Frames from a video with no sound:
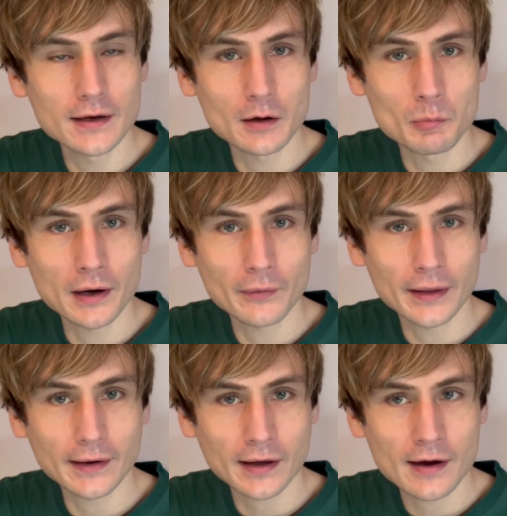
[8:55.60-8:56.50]
about
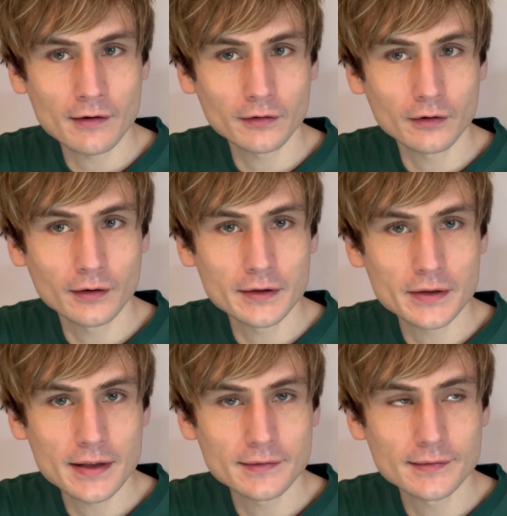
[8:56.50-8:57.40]
that character,
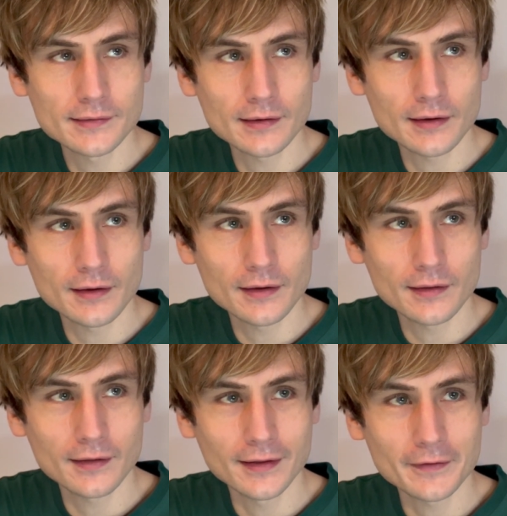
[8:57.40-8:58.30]
and it's
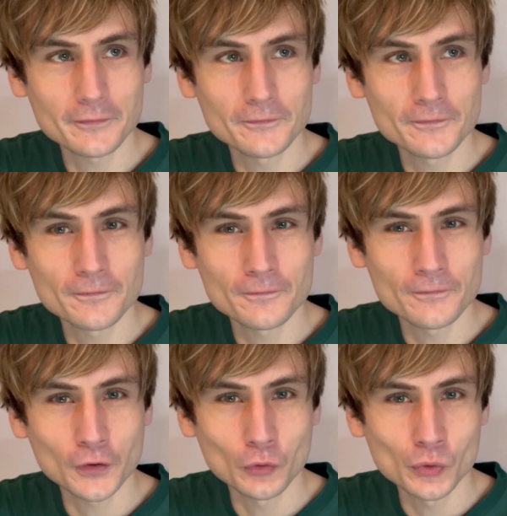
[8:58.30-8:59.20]
like
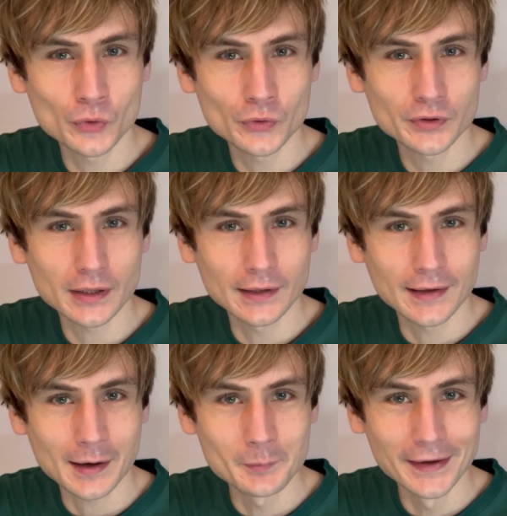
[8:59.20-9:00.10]
flawed and
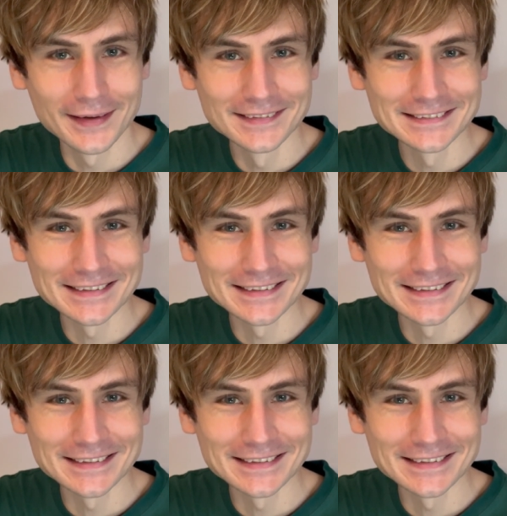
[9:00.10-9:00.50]
damaged